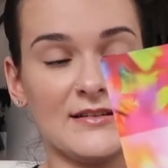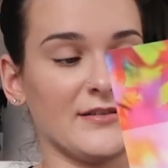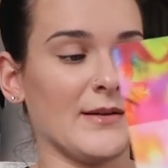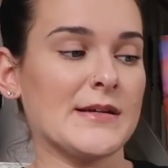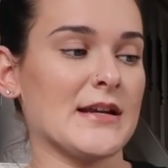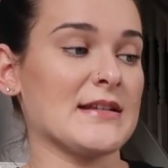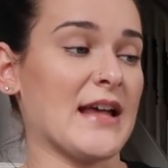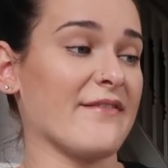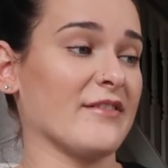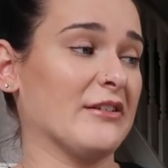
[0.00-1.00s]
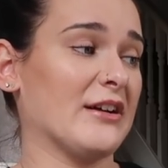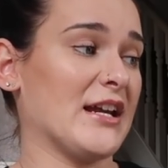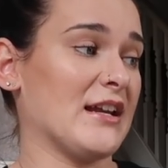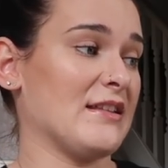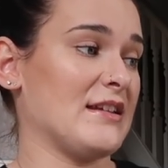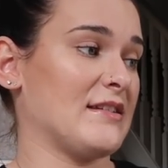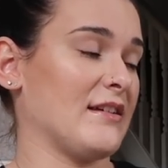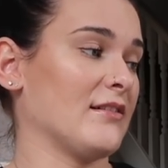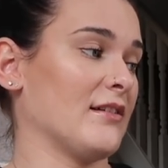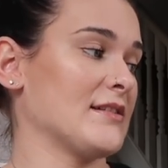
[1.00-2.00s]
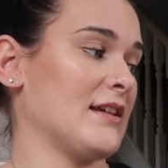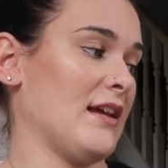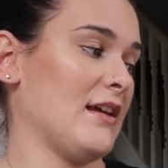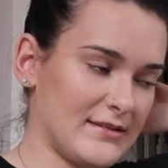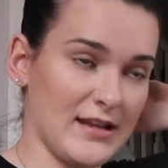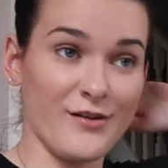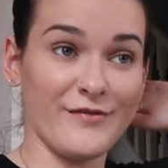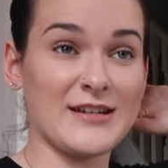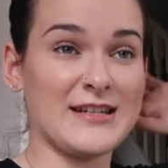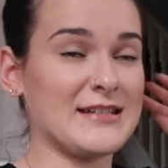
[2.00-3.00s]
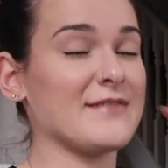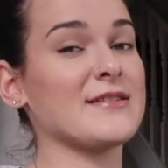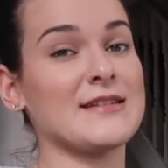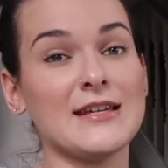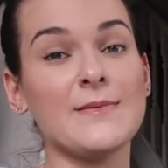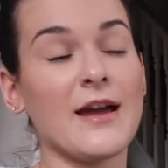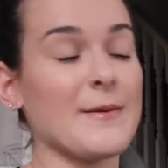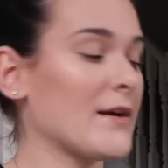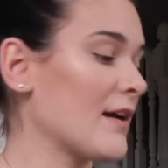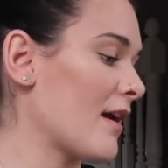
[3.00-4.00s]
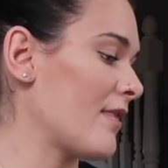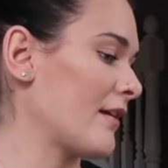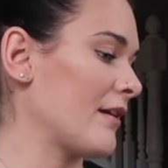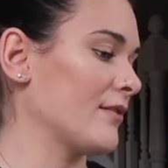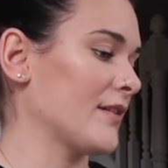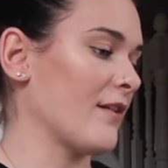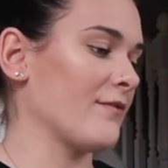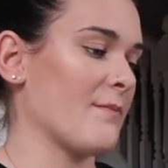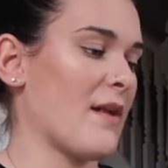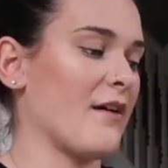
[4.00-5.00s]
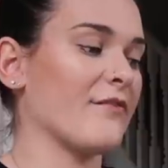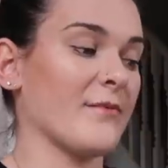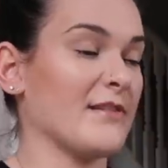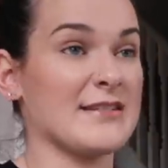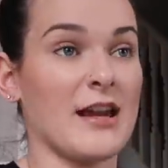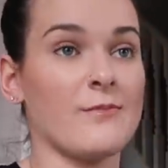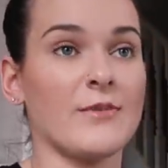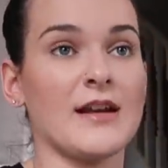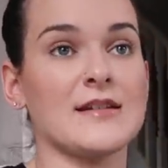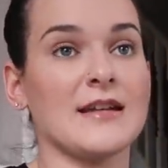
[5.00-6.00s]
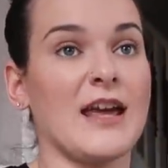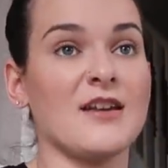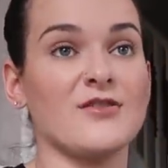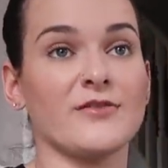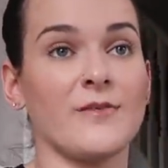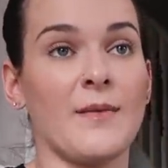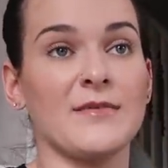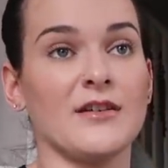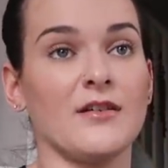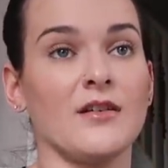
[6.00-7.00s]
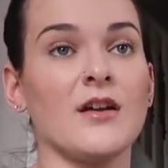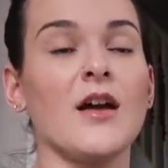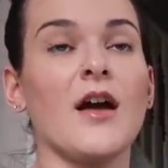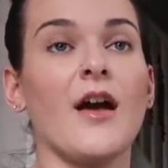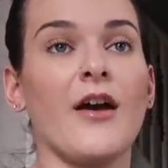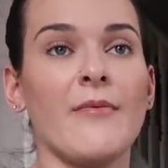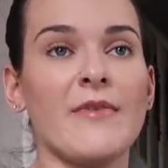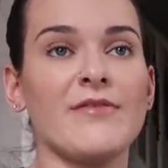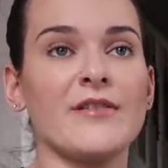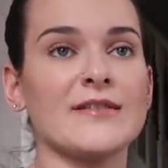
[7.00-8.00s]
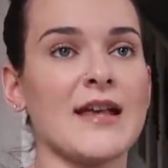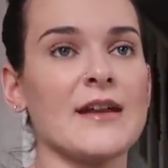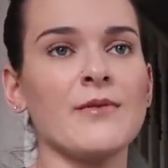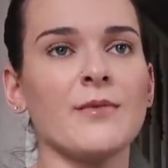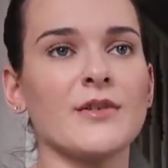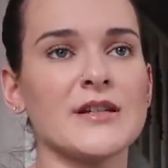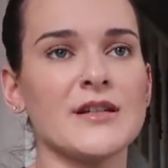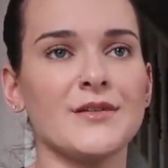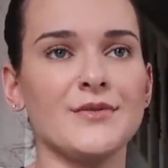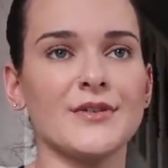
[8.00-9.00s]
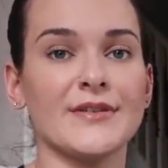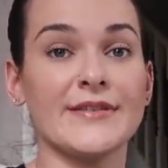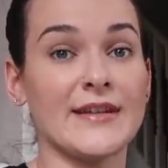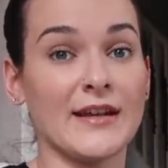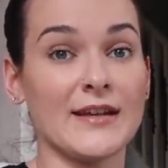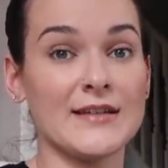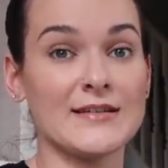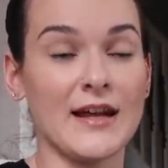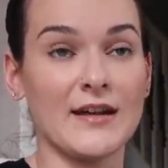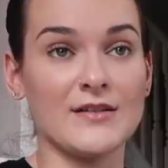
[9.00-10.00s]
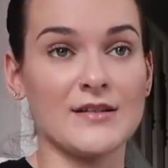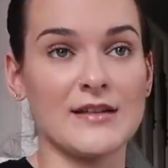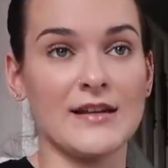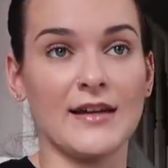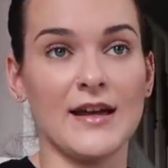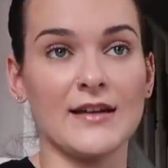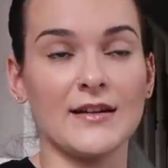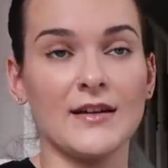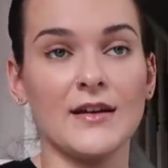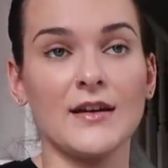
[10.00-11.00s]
in the description. It's Evergreen. These are the glossy self-adhesive sticky paper. And then I also have the map from the same brand, again, just from Amazon. Um, if there's anyone watching who does stickers and does it like